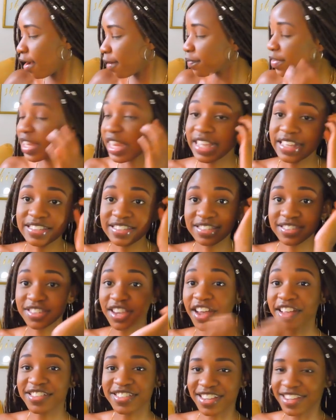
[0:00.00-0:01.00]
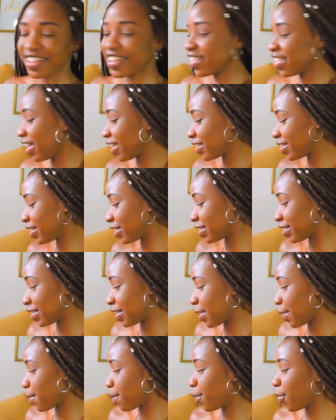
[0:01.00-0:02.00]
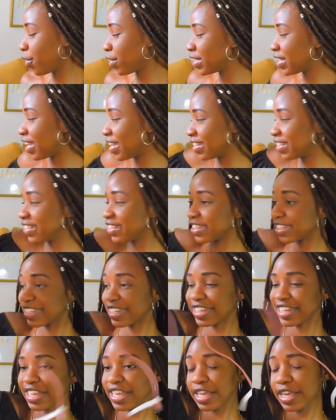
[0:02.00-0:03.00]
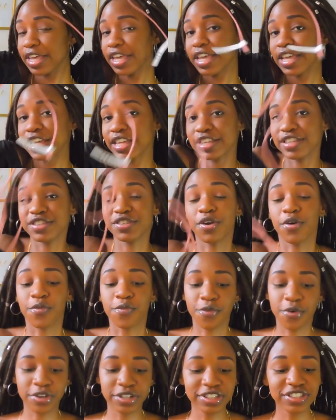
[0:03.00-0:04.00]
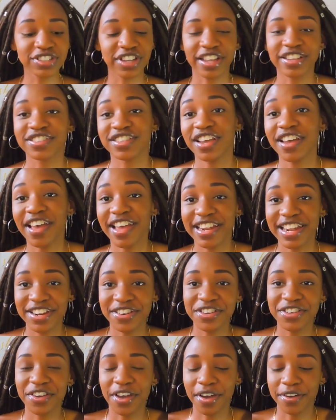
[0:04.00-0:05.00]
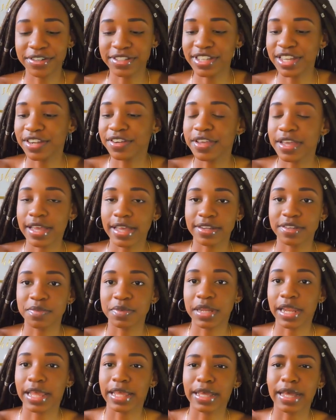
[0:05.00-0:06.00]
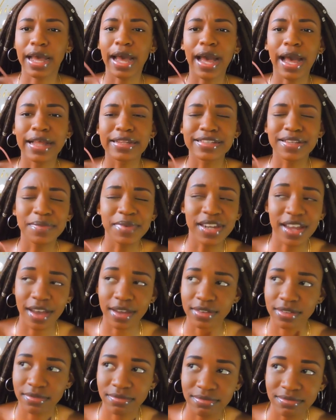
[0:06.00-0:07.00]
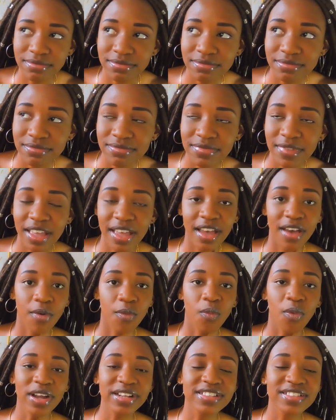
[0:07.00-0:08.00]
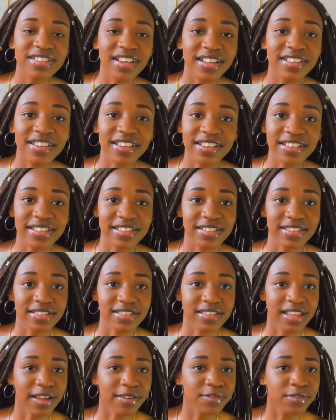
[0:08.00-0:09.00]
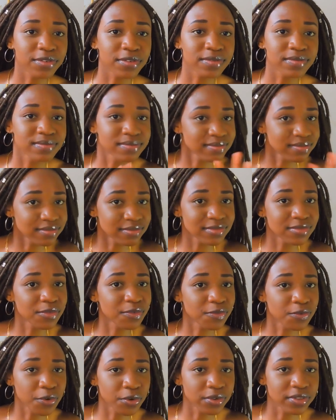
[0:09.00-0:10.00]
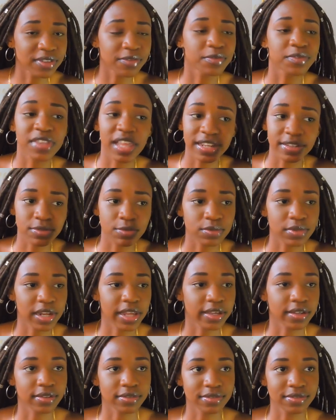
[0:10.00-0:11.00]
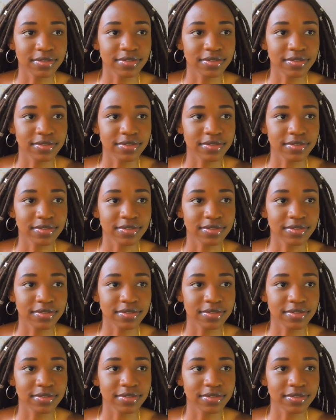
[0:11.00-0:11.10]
Next charger that is important is your phone charger. And I know you're out here looking at me like, Temina, what charger is that for that, like